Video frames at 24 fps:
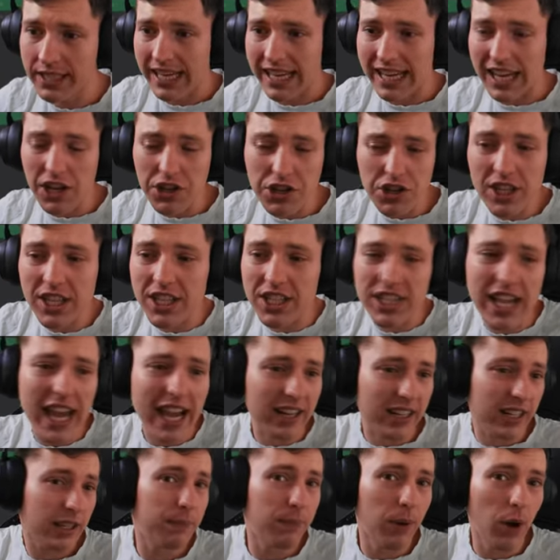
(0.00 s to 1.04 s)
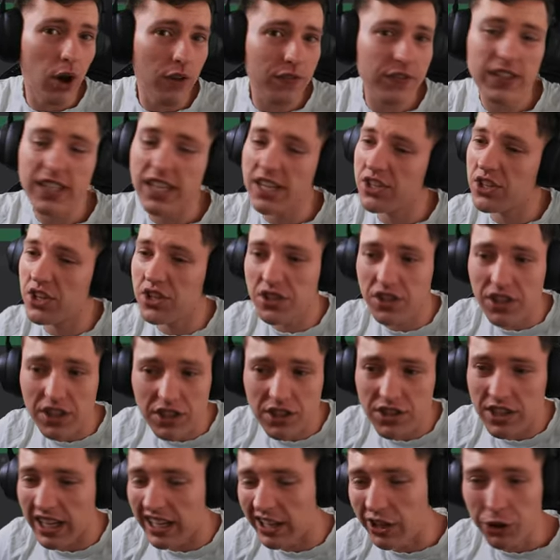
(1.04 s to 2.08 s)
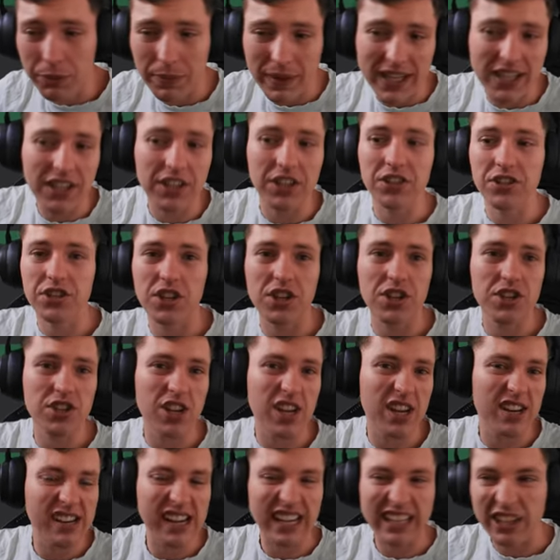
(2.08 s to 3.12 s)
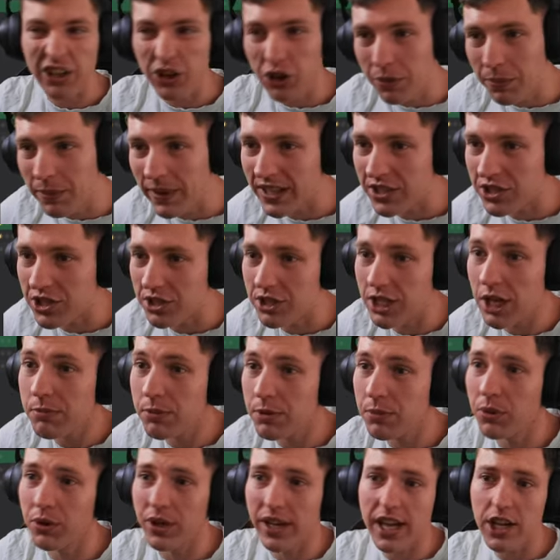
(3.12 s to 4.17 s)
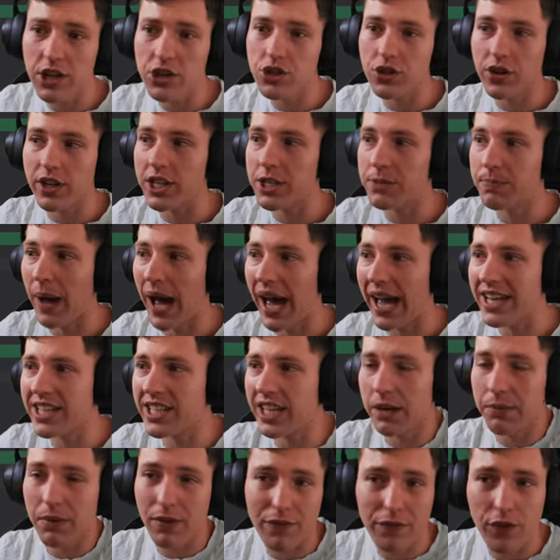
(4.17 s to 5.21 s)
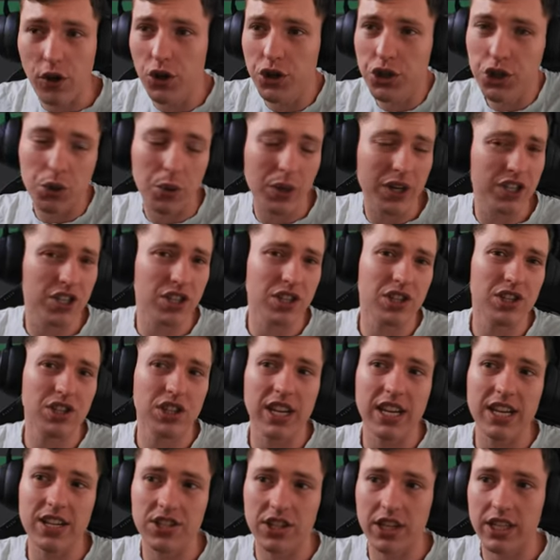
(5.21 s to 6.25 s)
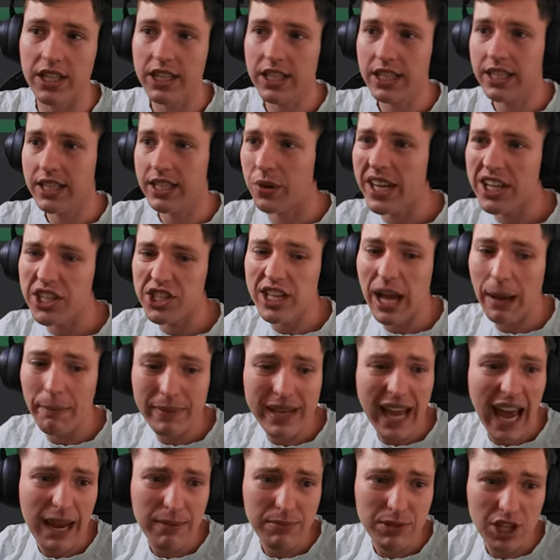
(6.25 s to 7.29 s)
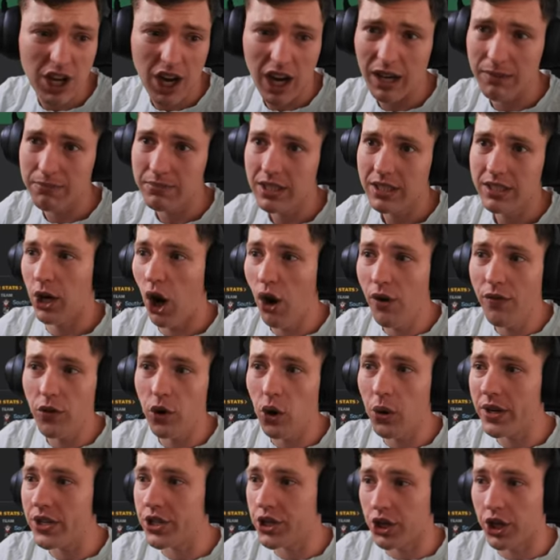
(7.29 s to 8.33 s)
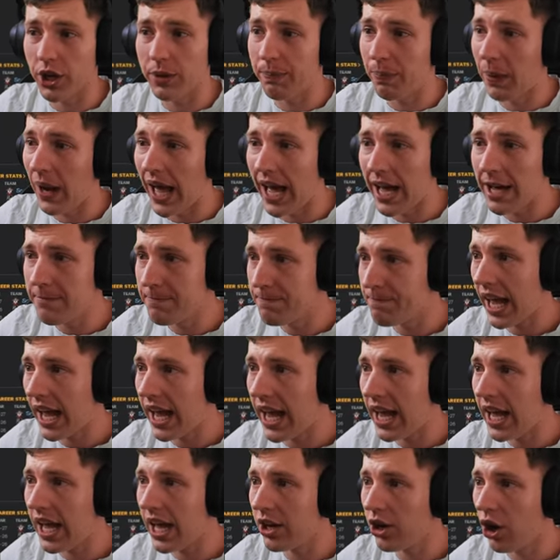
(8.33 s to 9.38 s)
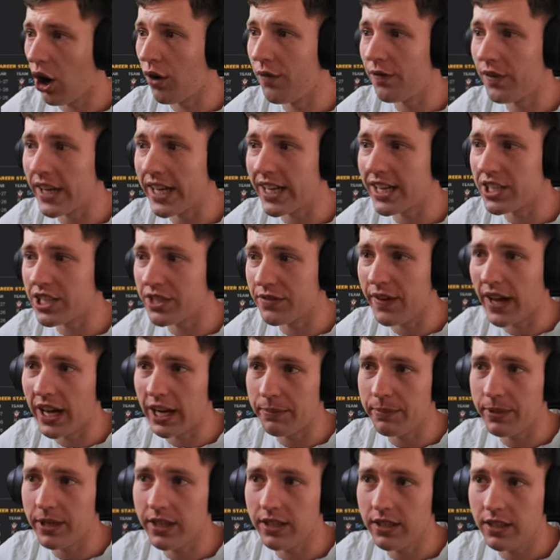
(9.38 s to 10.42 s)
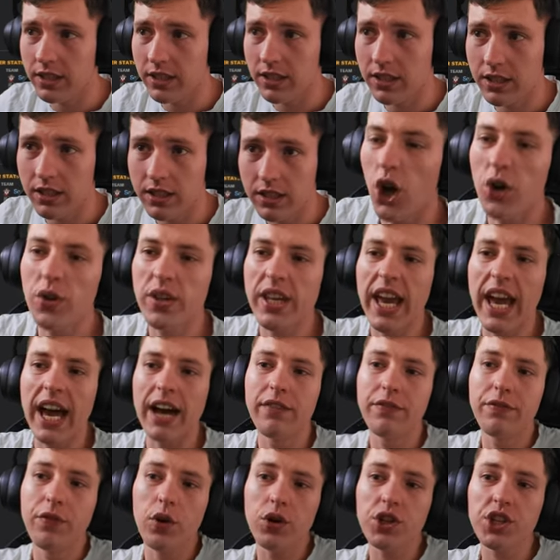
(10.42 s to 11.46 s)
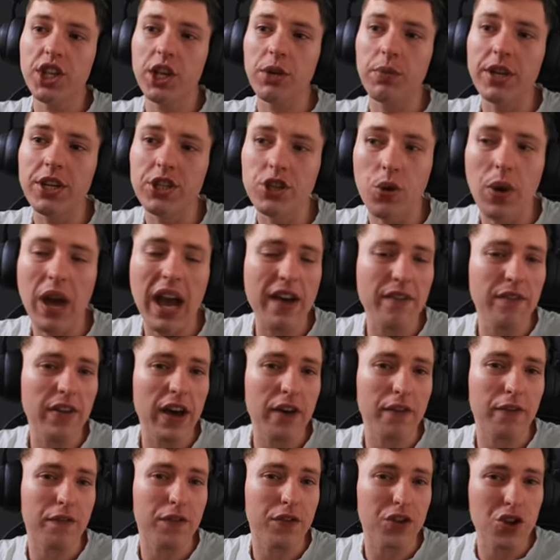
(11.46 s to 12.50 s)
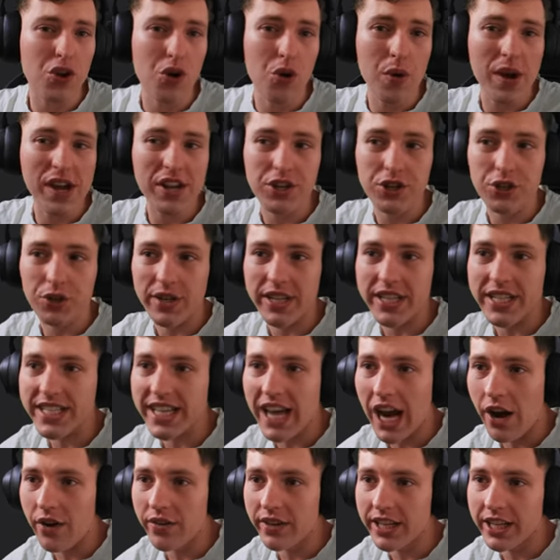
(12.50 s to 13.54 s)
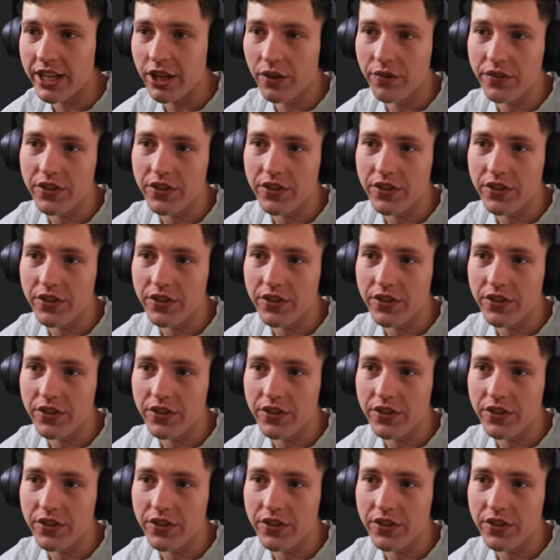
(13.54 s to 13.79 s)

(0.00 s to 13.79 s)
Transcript: He isn't exactly perfect. He's a little bit inconsistent, a little bit susceptible to injuries, but he's going to be third choice this season. He'll get some game time, but overall he's a good player, and hopefully he can develop here. So yeah, unfortunately we do have a few injuries currently.